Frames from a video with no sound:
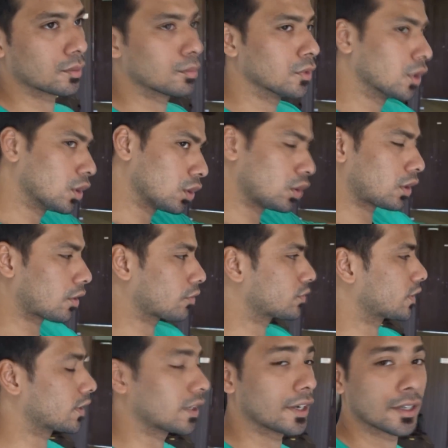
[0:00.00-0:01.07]
them, a lot of
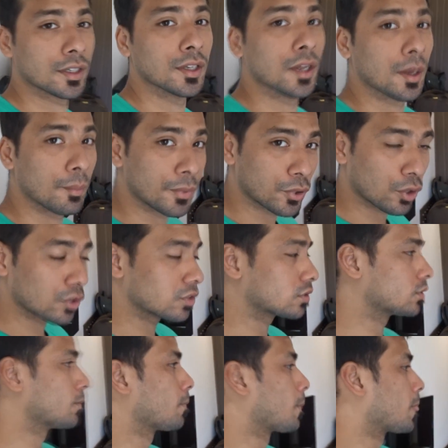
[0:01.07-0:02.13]
sunlight,
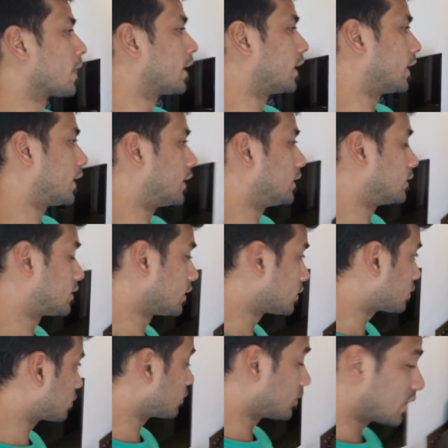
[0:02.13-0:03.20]
because
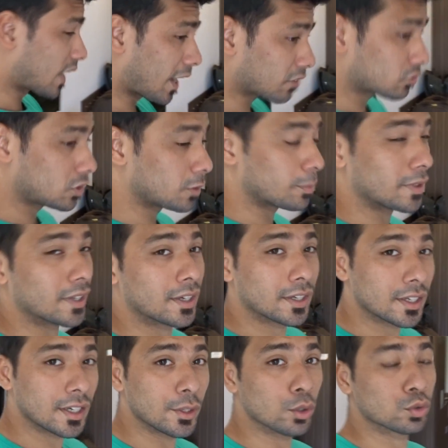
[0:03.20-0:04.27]
this will actually be
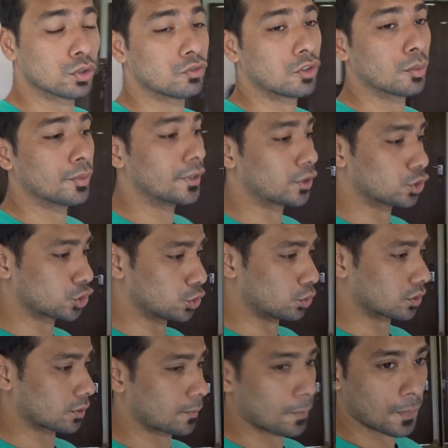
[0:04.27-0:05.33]
really useful for me to
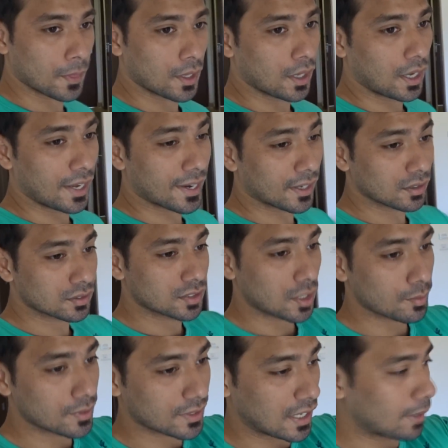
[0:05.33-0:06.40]
shoot. I can just set
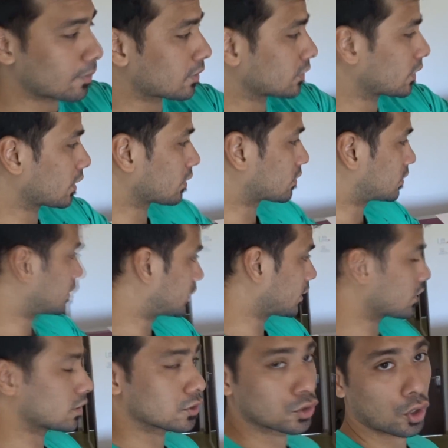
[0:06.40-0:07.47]
up the camera there and sit
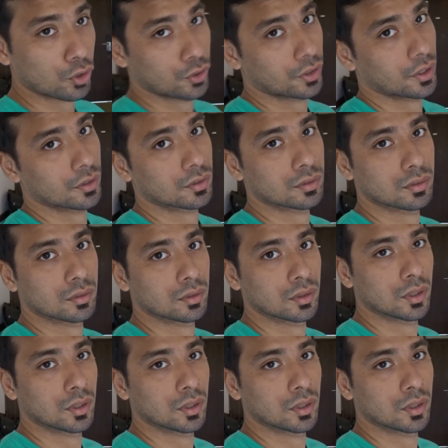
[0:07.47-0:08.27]
here and talk to you guys.